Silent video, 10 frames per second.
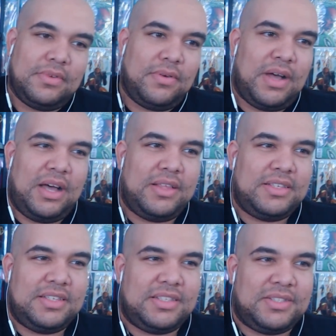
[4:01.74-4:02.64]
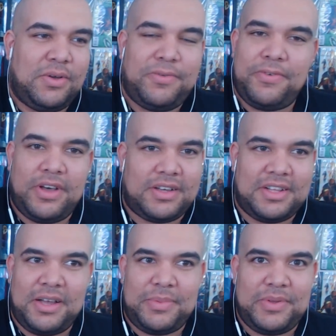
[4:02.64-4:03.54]
Wow, this is so fucked
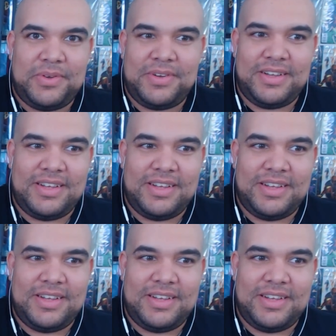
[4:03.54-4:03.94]
up, dude.